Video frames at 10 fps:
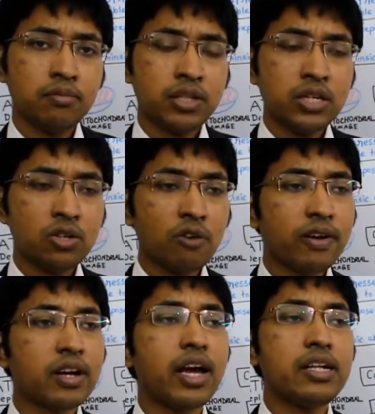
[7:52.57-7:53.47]
think of
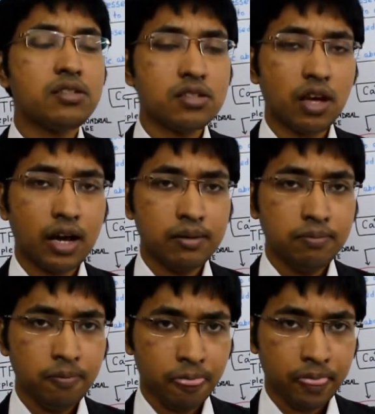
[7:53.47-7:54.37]
an
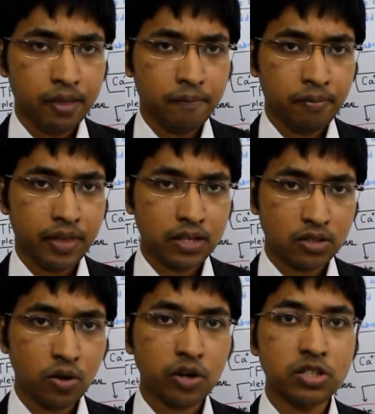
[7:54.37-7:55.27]
enzyme
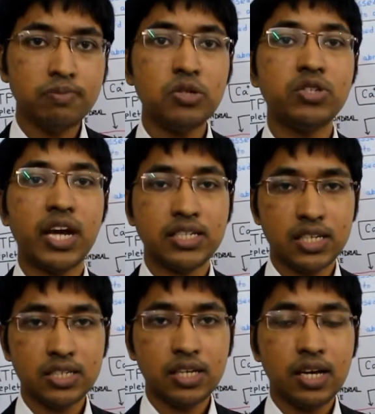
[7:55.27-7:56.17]
that got
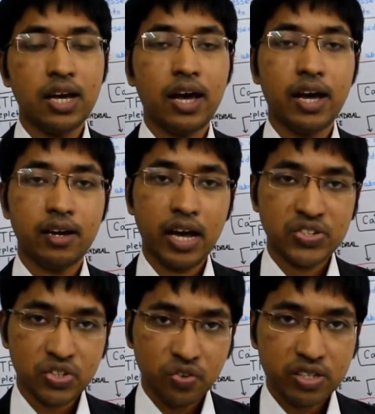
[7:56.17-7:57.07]
mutated, and
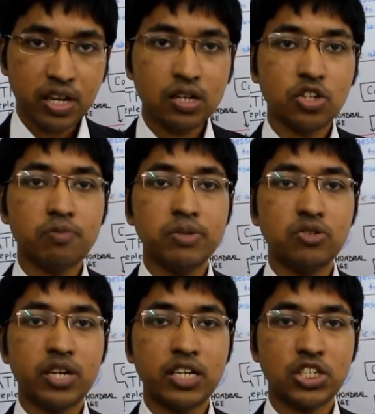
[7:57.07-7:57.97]
as a result of
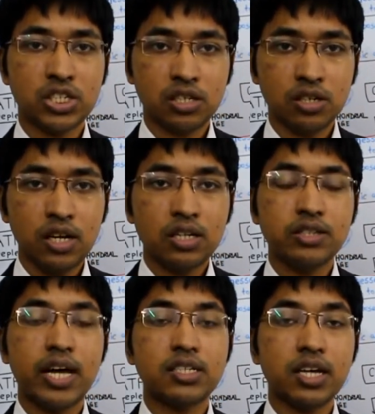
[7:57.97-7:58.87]
mutation,
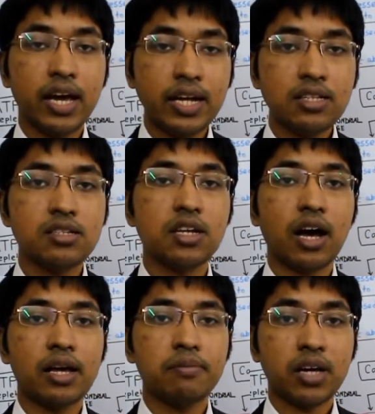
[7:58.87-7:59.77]
that
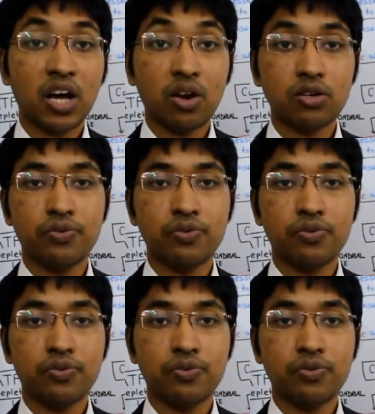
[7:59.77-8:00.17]
enzyme cannot